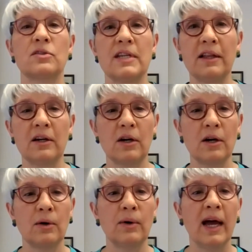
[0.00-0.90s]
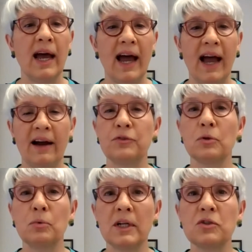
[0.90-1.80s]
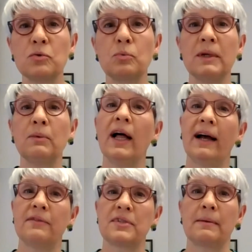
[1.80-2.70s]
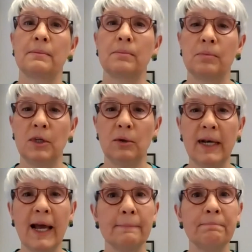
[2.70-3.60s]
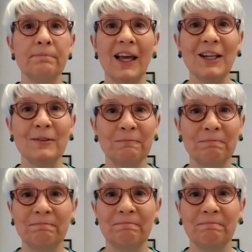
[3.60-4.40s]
Zelikow, after which we will have some Q&A. Thank you.